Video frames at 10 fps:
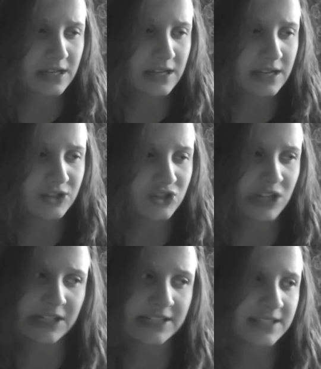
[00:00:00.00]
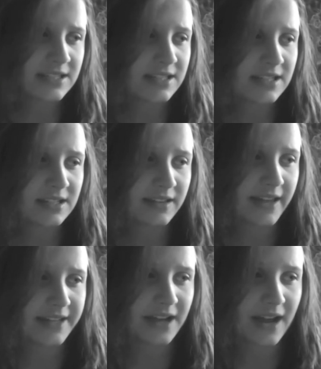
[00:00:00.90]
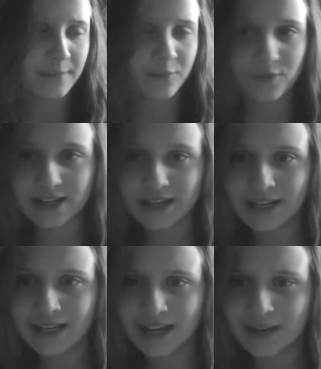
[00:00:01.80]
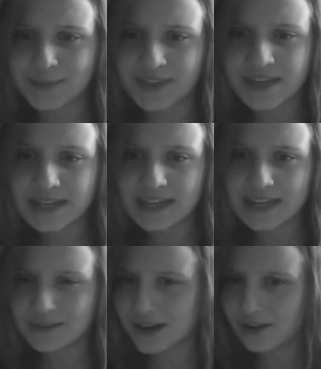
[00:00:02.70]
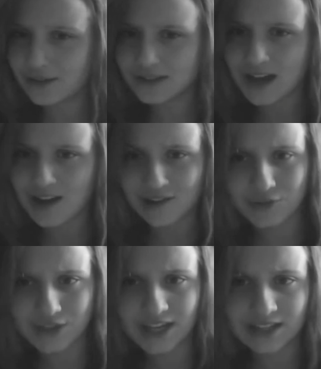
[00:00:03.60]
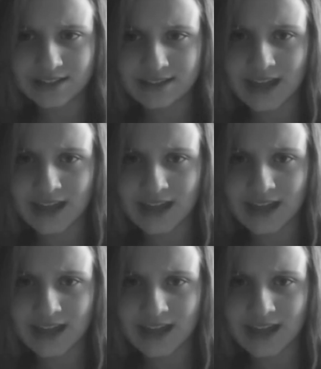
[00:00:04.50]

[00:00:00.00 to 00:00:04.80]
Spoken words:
It just, like, I'm reading and I'm thinking about other things,